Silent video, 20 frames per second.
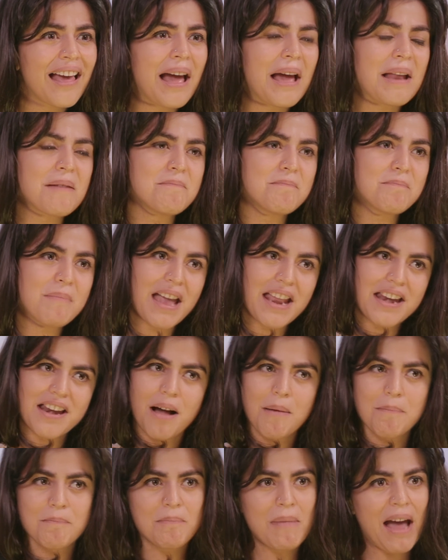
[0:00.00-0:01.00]
and men
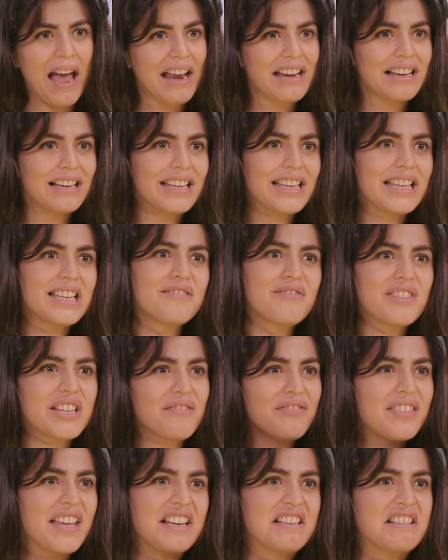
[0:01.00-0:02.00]
are manly even
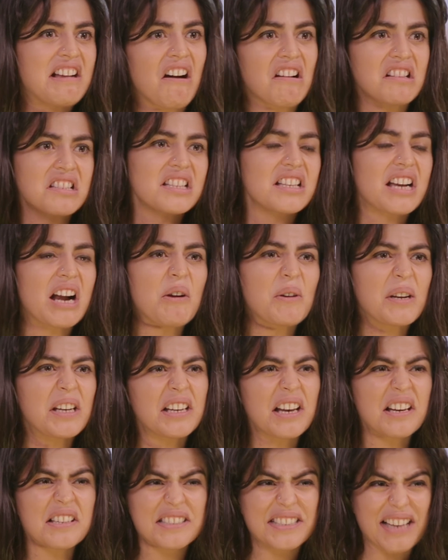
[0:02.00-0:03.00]
if they dance around
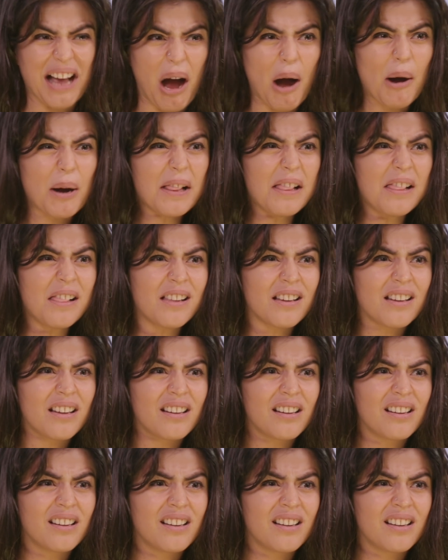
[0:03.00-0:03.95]
in a towel.